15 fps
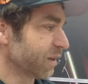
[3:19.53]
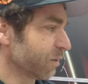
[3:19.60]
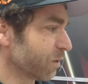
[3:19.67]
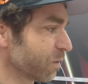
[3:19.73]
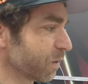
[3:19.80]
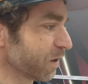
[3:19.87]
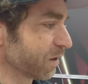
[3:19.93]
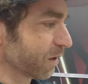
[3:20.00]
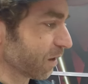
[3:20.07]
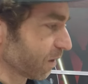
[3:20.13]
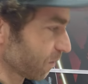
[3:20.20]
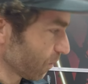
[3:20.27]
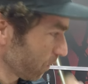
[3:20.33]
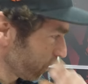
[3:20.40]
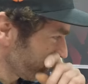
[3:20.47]
Yeah, well, we,
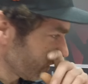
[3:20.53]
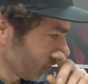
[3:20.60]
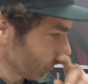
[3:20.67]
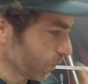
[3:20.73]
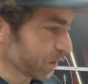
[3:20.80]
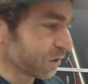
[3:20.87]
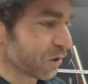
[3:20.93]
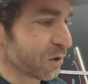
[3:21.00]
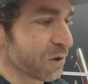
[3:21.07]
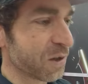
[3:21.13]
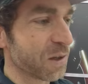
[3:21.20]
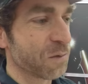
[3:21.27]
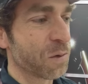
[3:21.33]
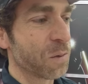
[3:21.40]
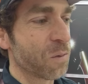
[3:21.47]
we knew
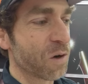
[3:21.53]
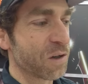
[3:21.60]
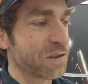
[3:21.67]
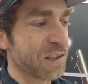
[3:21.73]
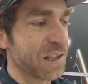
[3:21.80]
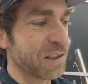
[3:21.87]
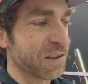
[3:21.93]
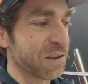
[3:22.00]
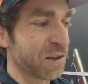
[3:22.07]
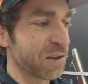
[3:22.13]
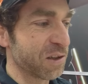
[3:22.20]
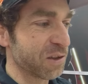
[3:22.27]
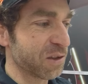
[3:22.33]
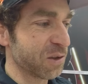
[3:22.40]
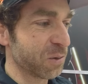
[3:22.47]
that if we wanted to enter
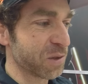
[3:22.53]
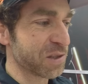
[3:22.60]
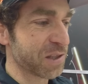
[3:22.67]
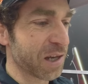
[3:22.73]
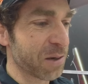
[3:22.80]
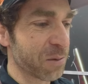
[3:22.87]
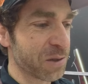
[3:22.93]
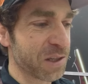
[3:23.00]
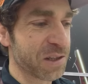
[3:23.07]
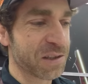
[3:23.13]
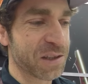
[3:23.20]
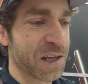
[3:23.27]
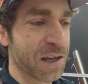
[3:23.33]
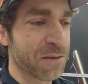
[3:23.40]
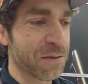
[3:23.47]
the USA, we
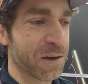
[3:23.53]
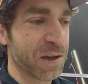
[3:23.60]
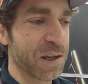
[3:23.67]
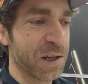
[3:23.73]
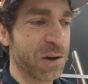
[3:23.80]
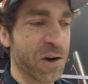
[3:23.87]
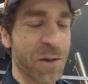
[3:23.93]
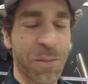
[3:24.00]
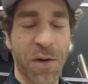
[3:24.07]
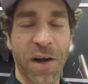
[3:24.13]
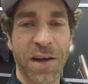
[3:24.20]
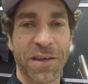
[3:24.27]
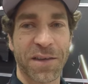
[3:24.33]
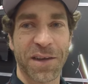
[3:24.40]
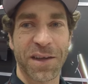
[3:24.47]
needed to have a hero
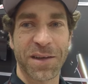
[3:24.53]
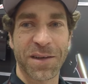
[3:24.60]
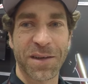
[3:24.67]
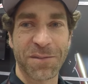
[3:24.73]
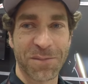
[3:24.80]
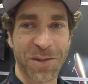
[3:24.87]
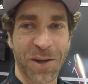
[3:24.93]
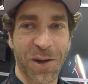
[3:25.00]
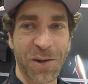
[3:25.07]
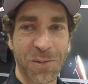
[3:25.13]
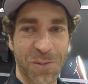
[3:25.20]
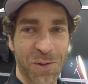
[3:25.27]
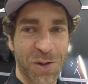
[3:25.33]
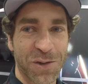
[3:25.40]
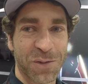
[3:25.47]
bike that, you know,
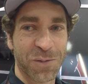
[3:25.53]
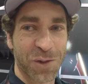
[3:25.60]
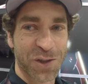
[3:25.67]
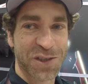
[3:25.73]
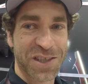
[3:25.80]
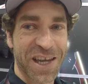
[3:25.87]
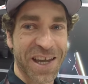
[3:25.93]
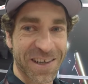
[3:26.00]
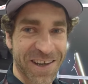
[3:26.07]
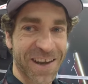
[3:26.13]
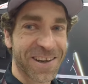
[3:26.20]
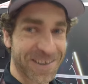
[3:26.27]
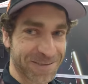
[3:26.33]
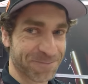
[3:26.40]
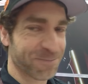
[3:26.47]
that was really would cool. stand
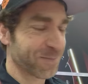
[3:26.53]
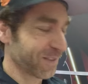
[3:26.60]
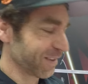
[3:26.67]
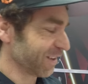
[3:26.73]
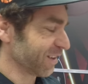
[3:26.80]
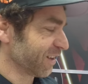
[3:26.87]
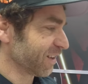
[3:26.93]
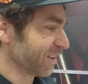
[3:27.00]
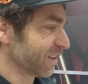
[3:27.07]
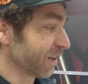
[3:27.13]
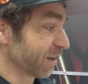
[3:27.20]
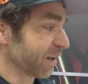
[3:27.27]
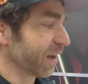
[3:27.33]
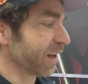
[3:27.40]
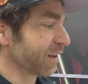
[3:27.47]
out. Yeah.
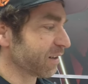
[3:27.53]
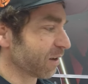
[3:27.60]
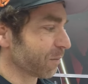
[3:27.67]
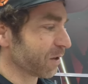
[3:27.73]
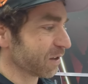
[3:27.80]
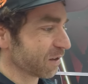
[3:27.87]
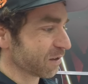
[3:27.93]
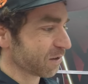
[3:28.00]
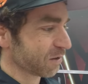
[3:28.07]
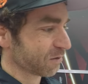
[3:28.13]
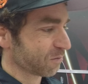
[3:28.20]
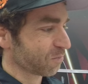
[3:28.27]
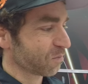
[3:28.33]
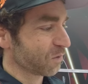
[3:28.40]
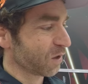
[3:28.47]
Yeah, and I mean,
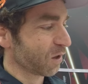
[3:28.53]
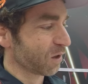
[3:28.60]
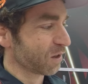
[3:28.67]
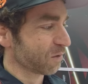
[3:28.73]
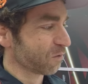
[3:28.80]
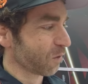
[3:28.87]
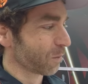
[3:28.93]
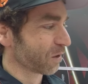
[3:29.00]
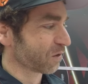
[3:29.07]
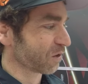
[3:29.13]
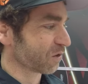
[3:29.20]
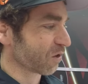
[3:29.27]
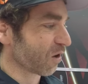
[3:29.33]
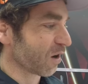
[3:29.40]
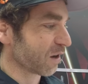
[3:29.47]
you know, from a
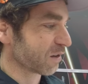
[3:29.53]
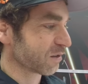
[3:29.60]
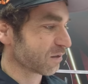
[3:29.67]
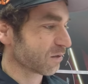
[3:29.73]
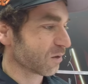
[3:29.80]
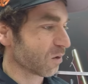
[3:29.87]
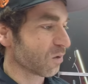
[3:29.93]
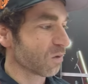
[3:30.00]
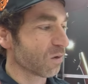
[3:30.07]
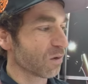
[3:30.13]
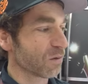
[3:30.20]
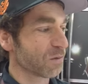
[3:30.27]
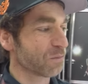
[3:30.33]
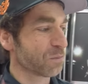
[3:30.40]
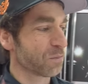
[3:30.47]
design
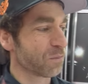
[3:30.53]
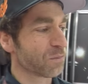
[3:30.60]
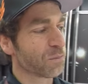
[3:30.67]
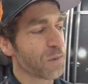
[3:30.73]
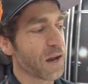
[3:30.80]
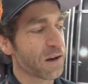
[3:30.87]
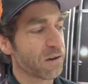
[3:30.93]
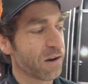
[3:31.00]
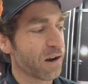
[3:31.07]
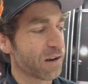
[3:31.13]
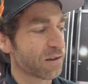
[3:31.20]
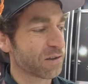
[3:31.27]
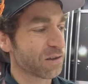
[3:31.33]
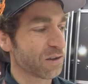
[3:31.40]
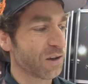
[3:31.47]

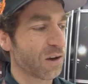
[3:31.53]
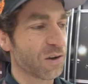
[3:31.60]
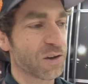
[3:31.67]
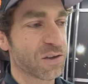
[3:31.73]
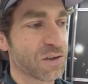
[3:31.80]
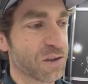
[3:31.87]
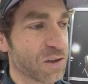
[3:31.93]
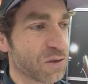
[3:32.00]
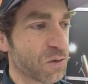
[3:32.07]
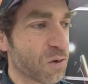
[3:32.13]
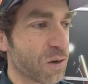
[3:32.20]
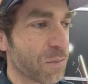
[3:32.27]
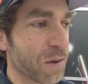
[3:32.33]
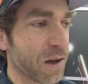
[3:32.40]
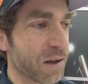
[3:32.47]
background, you know, it's, it's
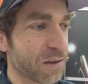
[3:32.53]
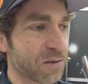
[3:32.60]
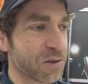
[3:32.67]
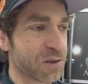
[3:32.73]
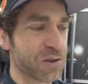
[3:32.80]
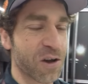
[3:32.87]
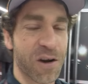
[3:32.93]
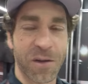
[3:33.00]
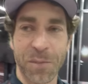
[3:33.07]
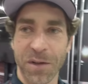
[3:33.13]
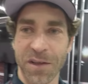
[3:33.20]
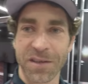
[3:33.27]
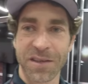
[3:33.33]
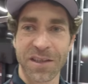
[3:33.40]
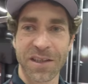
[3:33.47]
all about
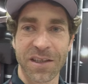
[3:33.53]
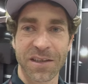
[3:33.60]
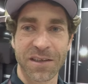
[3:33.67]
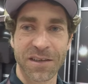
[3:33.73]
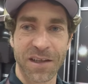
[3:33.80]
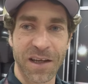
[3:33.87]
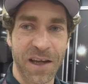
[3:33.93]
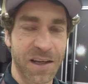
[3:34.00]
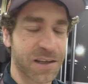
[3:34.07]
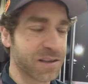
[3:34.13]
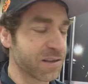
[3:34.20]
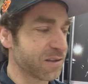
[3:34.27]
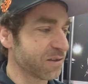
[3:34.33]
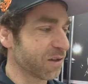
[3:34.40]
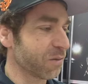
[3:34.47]
desirability, and,
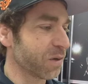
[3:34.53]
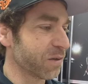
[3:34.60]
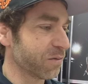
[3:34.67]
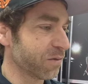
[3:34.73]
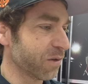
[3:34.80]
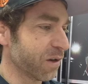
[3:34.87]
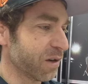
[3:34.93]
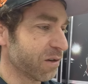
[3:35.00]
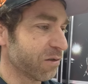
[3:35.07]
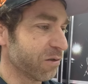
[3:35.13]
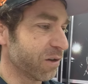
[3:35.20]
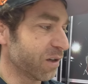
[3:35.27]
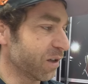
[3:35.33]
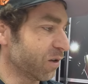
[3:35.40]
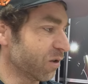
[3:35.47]
and so we've
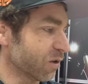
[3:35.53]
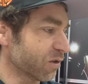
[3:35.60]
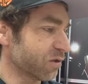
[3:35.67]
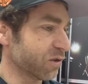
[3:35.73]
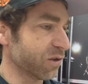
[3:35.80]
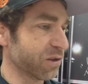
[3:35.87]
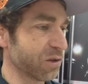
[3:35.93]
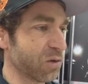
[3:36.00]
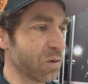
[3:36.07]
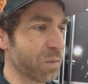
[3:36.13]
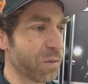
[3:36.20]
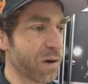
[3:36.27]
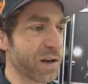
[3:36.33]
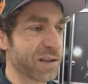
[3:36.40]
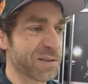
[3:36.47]
really look to
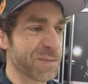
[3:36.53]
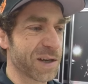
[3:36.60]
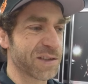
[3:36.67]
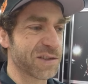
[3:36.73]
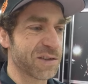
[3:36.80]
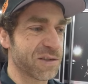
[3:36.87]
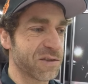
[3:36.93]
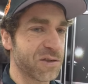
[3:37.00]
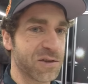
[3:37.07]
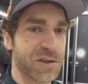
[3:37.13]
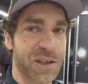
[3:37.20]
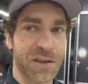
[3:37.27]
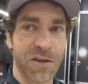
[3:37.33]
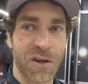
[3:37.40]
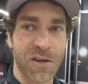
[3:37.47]
incorporate as much of the new
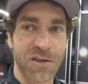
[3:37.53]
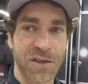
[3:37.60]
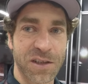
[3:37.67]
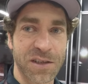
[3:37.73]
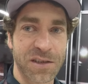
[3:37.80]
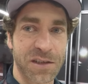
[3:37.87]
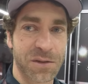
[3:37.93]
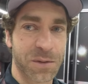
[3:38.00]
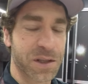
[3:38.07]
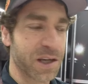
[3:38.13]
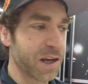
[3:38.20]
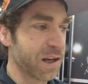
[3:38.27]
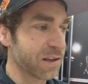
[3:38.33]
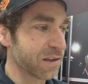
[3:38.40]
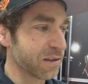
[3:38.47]
technologies as we
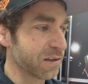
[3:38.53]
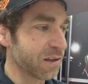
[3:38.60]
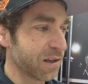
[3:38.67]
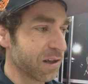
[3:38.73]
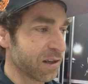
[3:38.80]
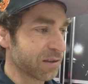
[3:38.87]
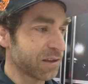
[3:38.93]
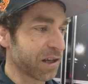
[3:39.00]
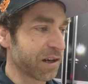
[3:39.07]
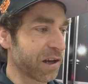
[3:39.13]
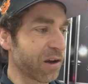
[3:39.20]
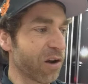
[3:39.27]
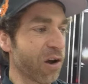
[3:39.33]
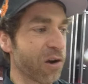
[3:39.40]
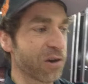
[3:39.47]
can and yeah. done
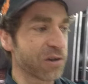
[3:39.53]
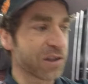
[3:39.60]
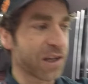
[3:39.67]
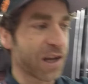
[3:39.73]
our own